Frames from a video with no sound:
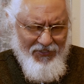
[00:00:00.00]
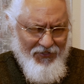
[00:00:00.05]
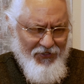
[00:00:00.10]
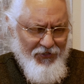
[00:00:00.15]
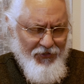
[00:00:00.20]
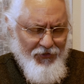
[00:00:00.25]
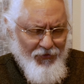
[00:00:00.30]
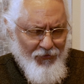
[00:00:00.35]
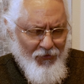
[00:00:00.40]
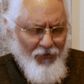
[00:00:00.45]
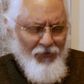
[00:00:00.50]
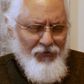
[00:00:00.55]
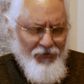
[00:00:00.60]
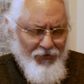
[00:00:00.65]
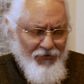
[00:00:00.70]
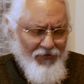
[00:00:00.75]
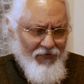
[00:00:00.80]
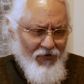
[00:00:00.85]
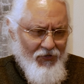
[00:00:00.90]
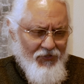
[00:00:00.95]
in the known
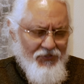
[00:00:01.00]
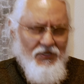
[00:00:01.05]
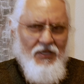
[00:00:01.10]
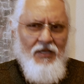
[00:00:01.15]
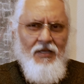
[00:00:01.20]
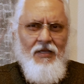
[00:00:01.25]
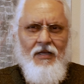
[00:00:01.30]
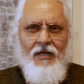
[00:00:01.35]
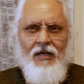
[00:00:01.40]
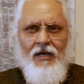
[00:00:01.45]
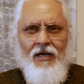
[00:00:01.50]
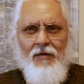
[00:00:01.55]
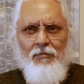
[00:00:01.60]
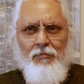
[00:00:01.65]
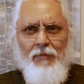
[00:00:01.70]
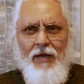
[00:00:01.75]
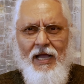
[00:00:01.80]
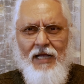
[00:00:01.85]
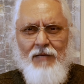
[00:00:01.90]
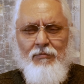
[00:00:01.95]
universe, a
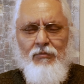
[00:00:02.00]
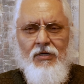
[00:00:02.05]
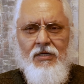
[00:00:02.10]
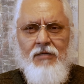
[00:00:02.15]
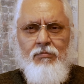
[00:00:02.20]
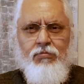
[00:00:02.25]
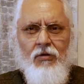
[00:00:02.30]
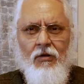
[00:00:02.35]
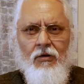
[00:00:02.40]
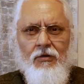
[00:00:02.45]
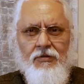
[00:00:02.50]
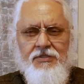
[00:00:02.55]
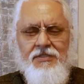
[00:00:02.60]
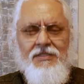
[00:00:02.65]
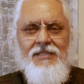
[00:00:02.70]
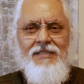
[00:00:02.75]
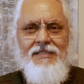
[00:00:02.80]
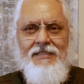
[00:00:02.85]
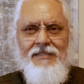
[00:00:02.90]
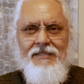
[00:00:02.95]
MacBook Pro
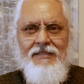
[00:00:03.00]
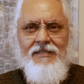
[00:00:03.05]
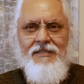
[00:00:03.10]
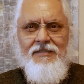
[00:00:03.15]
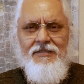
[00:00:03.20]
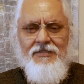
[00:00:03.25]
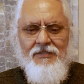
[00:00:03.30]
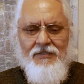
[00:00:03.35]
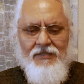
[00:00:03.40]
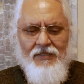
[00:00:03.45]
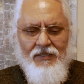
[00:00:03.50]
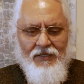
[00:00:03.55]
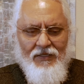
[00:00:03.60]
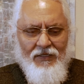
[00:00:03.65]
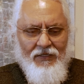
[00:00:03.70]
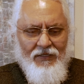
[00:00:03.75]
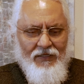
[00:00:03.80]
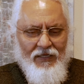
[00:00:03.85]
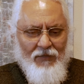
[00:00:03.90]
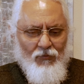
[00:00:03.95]
16-inch
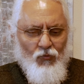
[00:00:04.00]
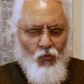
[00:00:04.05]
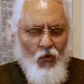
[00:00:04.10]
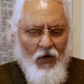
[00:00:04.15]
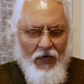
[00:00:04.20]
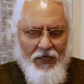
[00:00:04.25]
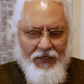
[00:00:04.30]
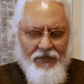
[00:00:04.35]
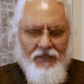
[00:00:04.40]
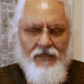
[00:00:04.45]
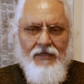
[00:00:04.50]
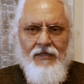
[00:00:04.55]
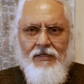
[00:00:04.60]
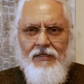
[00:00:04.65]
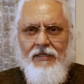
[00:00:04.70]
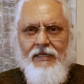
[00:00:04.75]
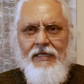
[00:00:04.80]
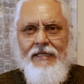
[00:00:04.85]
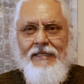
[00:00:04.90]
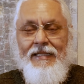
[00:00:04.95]
M1,
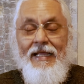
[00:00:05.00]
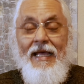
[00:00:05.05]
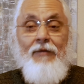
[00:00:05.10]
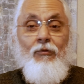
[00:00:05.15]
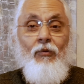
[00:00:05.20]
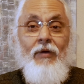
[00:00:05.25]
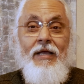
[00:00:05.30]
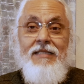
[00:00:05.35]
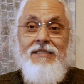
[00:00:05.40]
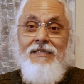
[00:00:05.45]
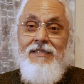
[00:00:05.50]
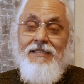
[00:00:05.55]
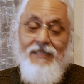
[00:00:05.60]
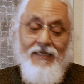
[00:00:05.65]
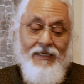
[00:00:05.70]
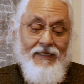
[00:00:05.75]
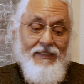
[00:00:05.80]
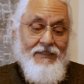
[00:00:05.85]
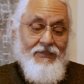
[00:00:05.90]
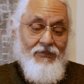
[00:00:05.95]
and that weighs a ton.